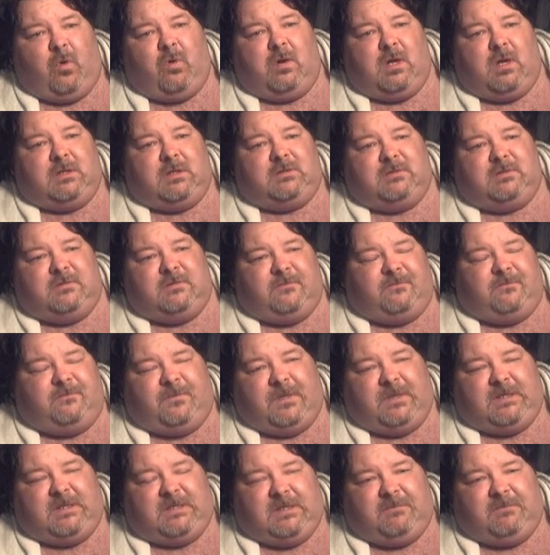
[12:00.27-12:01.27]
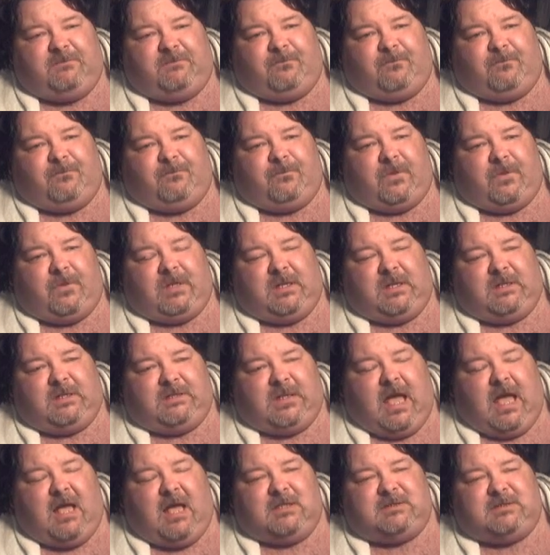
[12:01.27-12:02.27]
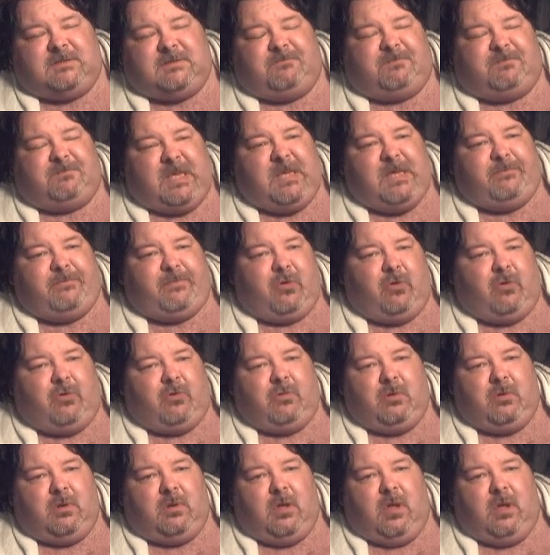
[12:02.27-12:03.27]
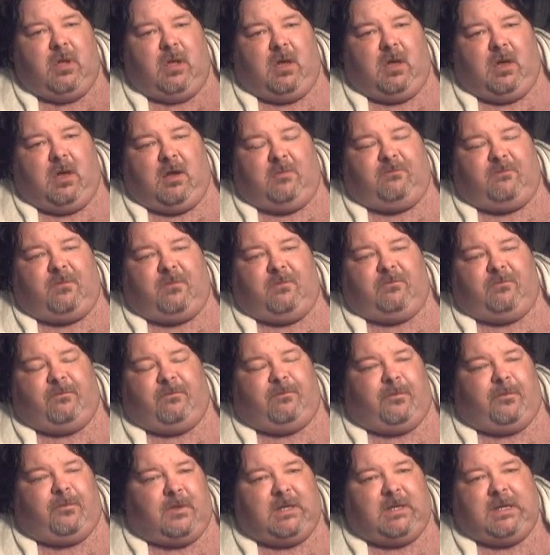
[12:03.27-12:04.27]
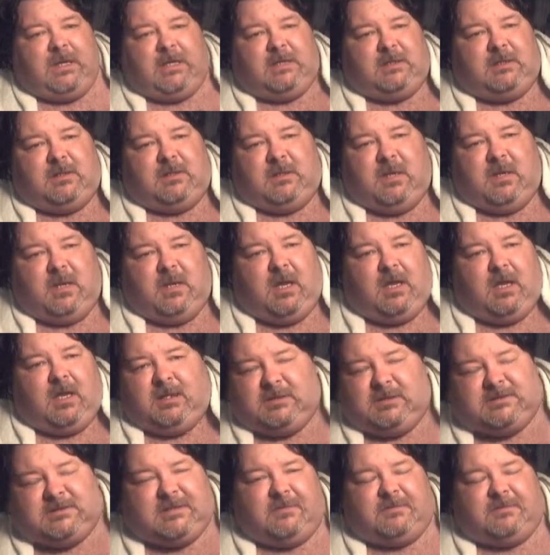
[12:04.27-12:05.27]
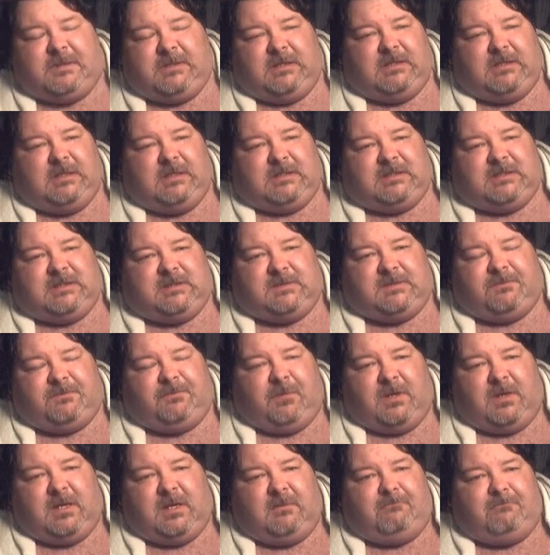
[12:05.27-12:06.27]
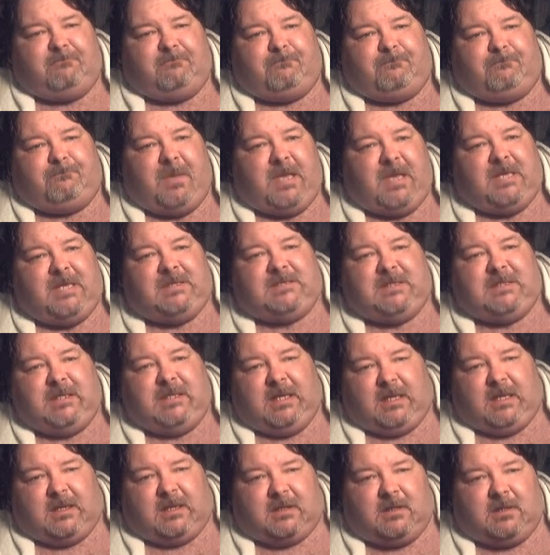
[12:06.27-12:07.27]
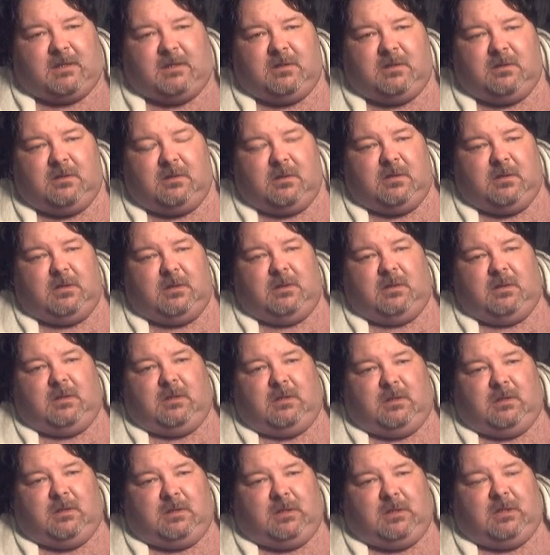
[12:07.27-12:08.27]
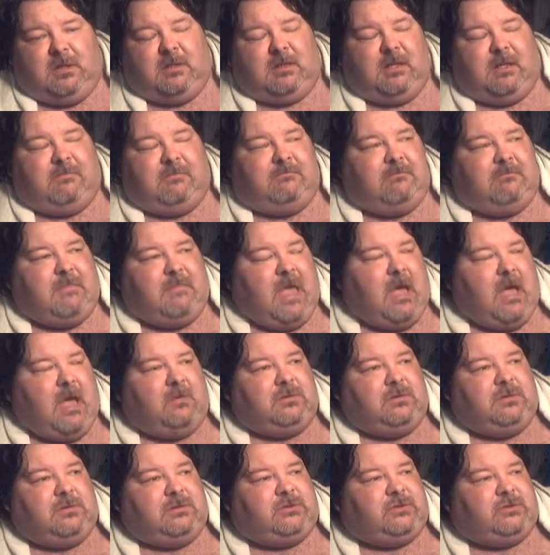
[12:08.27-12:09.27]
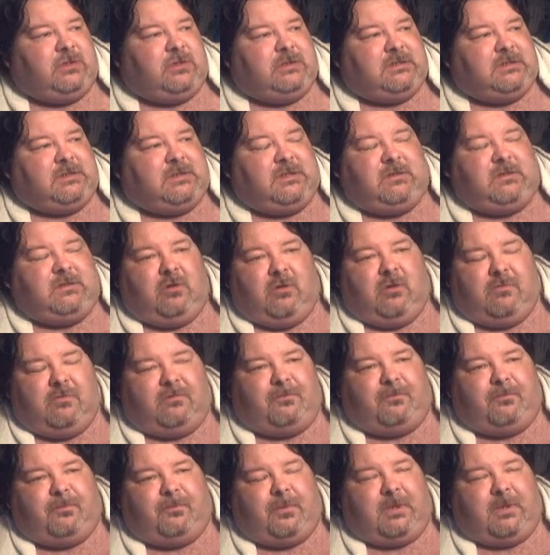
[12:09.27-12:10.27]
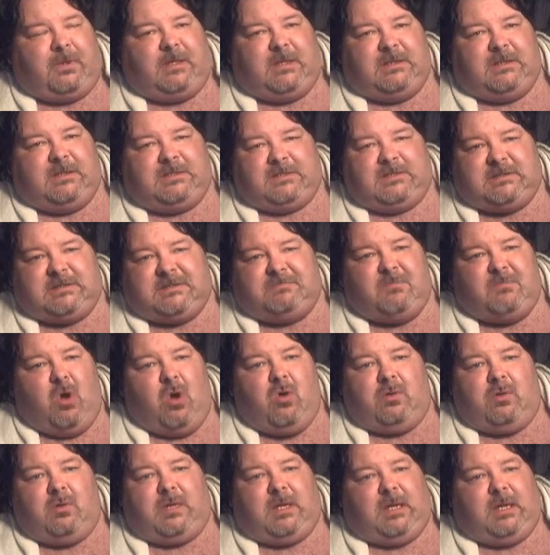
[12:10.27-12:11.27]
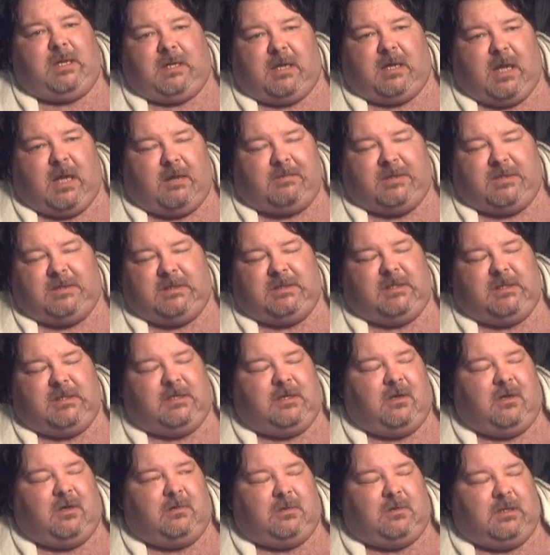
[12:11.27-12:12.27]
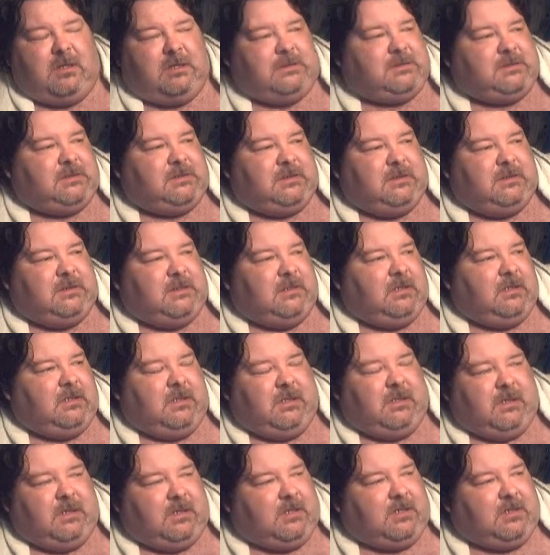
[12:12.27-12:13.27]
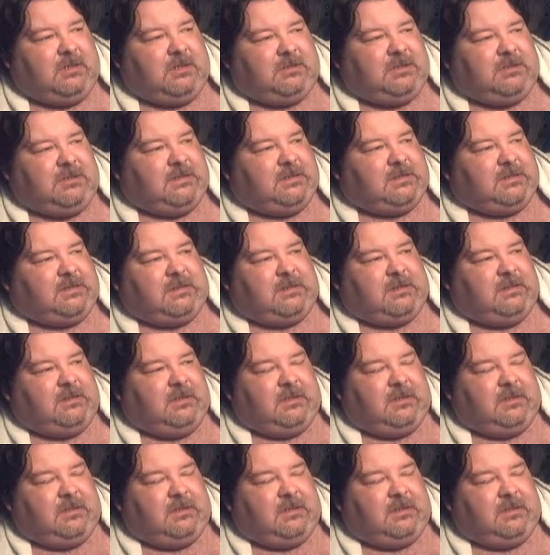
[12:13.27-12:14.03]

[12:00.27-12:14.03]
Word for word: 450 friggin' thousand people from friggin' something that's friggin' basic you know, like malnutrition or freaking smoking. I mean, you know, just